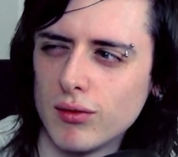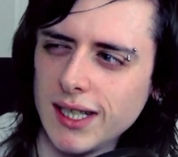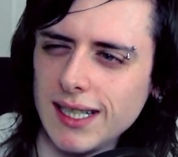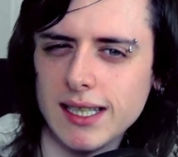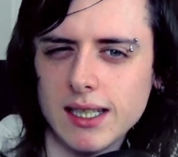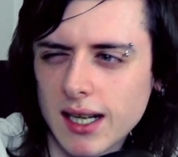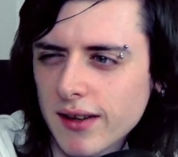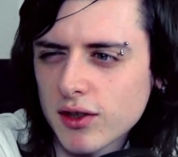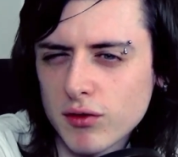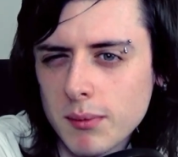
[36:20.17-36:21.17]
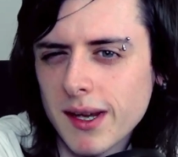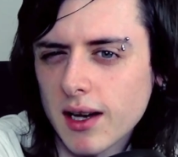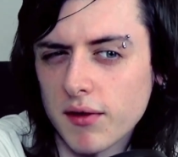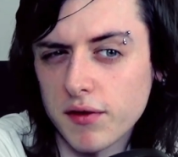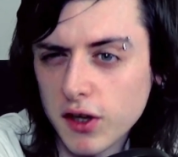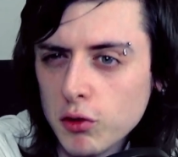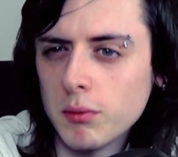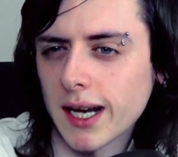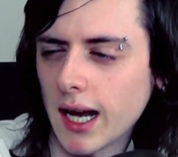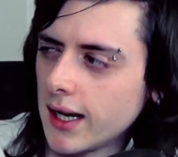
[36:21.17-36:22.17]
really. You'd have to remake a few
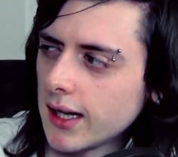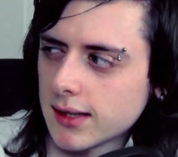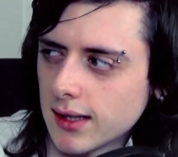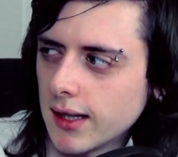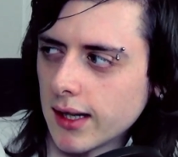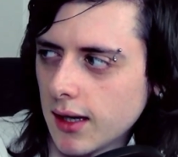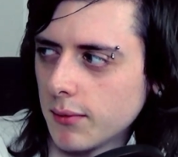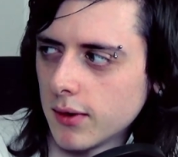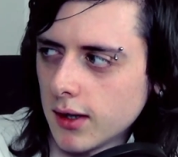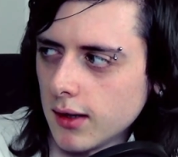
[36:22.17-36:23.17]
mechanics in the game.